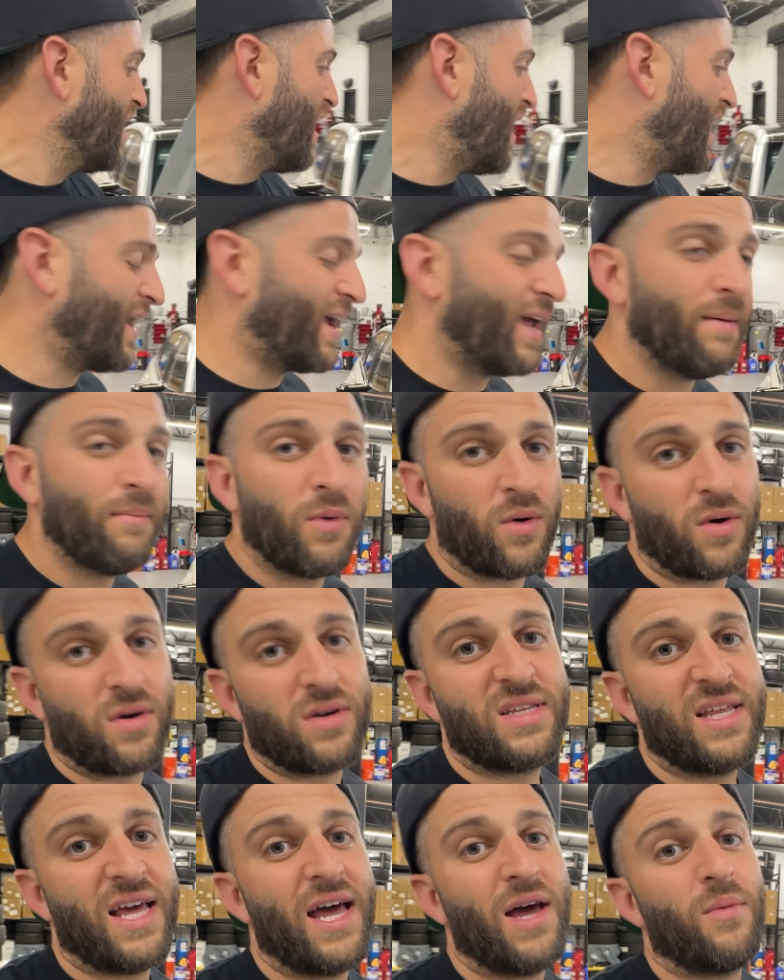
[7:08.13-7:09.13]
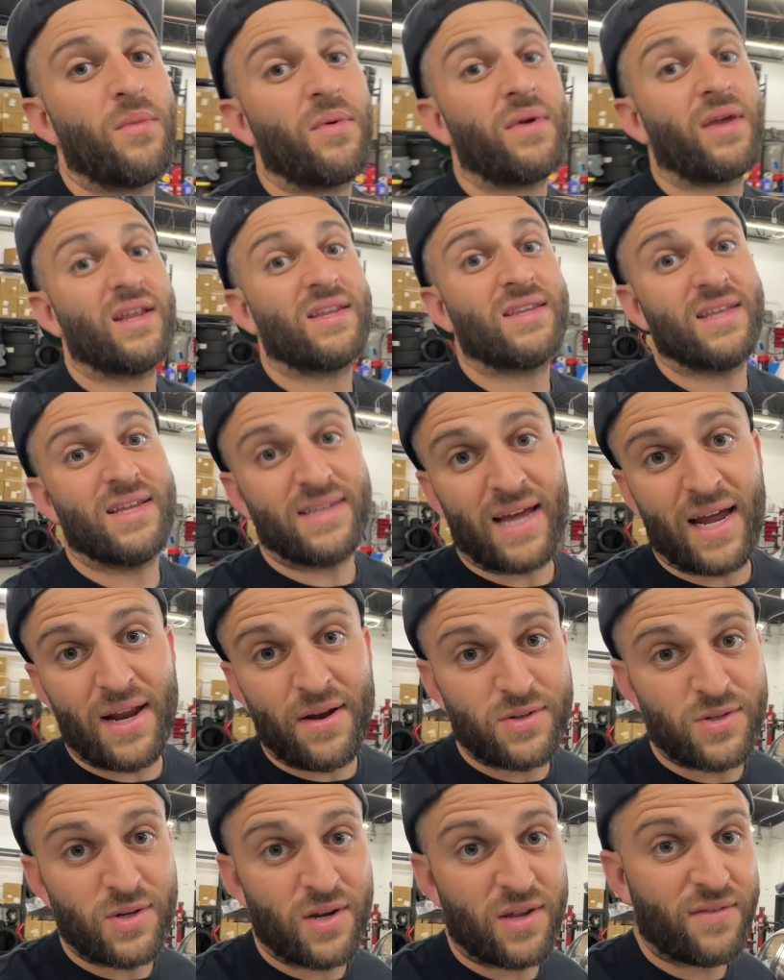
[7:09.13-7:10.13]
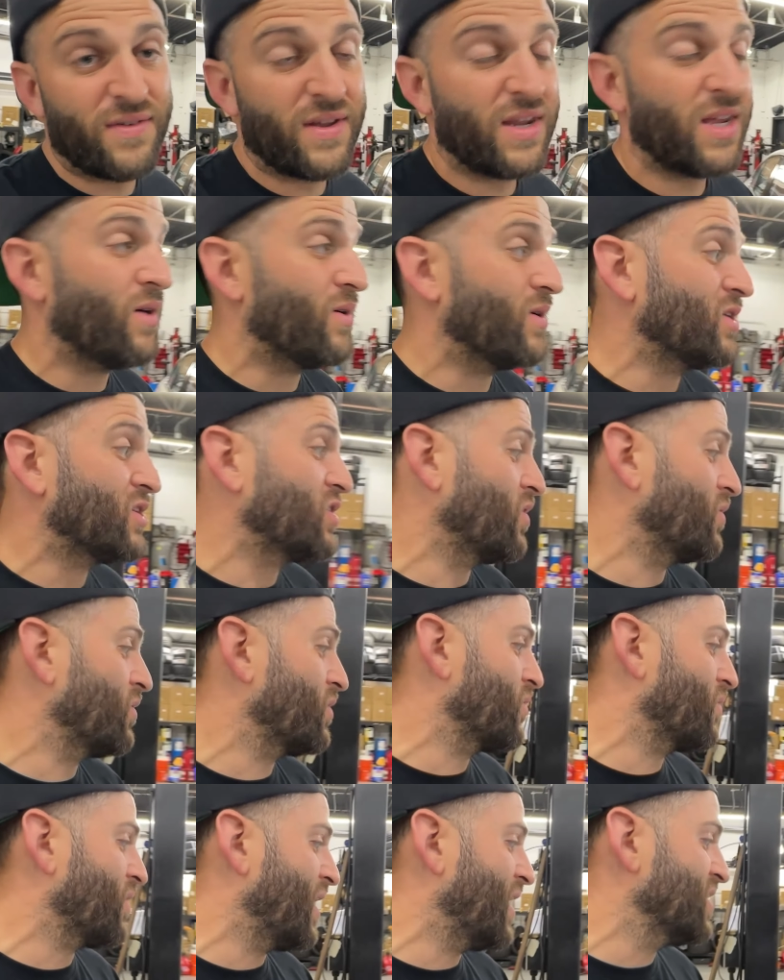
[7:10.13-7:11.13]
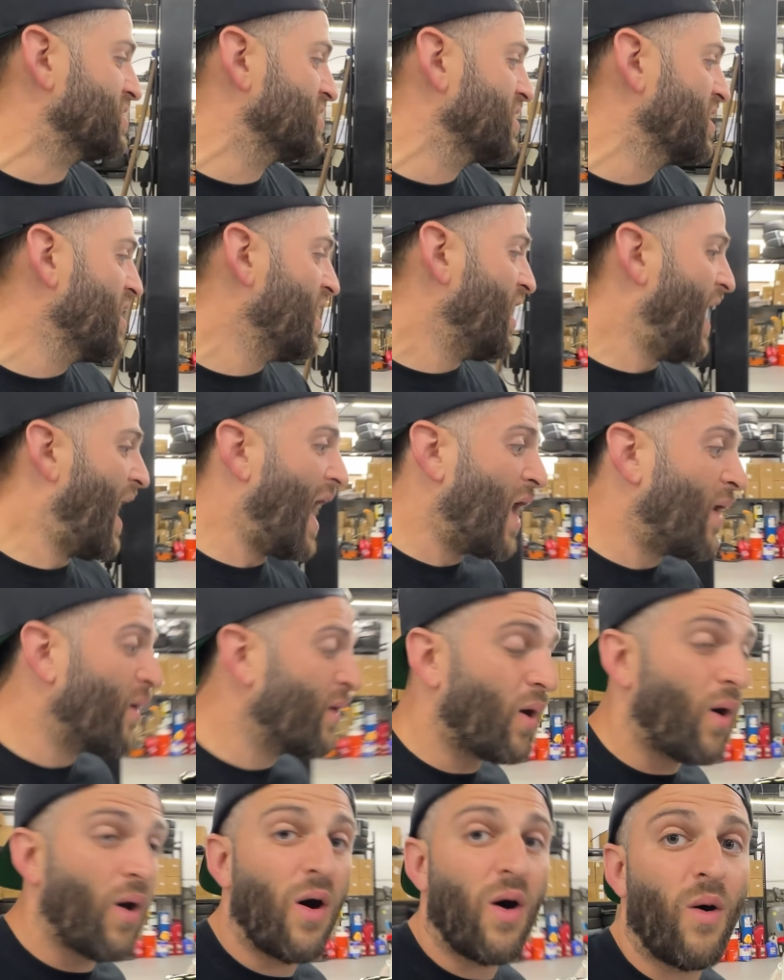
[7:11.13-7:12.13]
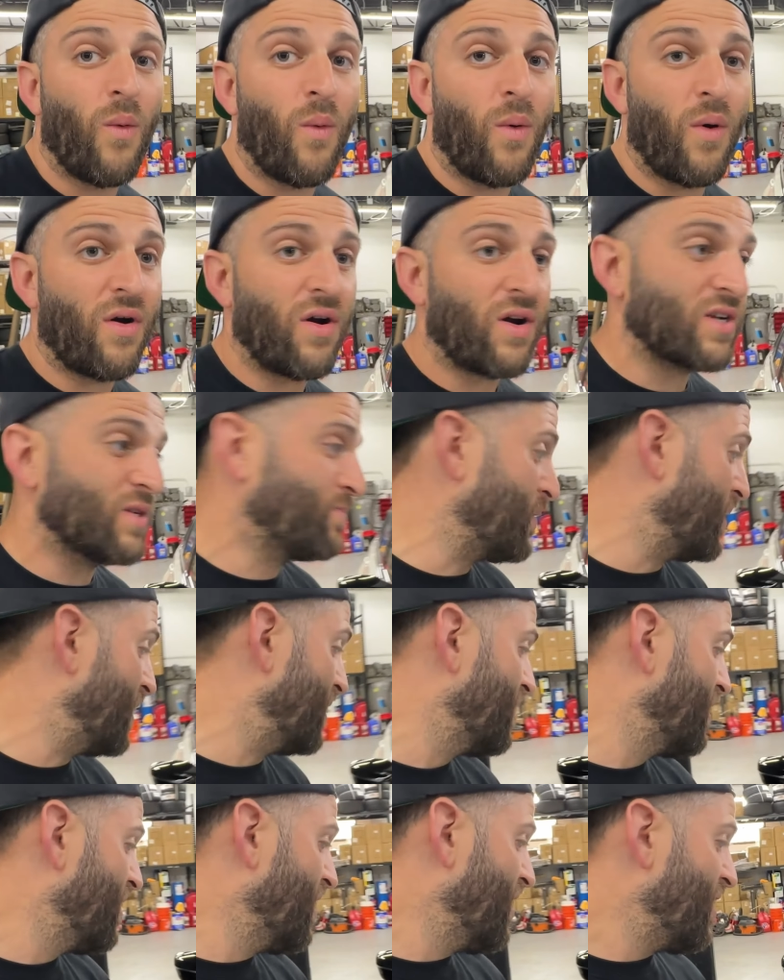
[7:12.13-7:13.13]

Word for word: I'll get more into that when we get to the dyno tuning video and showing you guys how it all works, but